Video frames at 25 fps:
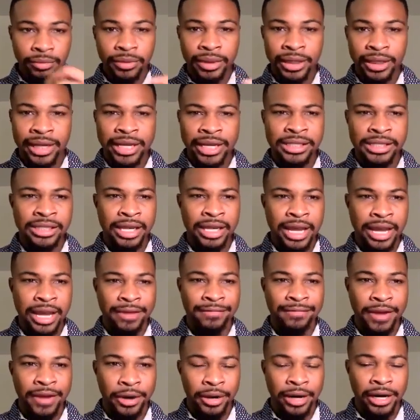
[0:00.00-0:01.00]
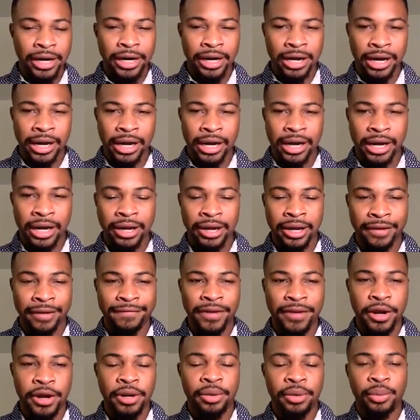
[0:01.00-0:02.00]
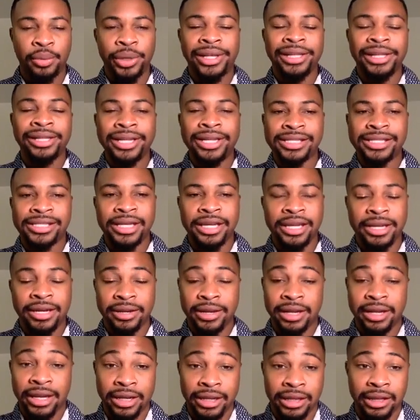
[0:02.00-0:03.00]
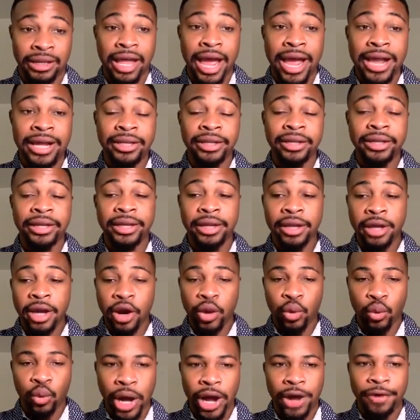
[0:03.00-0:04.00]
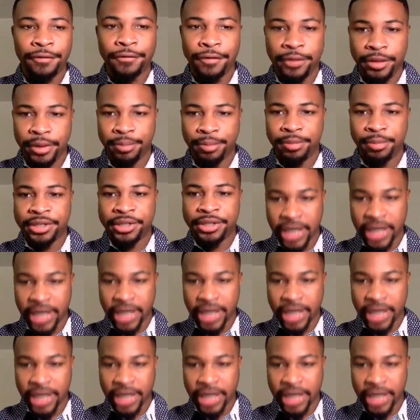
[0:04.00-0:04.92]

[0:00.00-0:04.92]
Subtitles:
is a very realistic and likely route for them to take.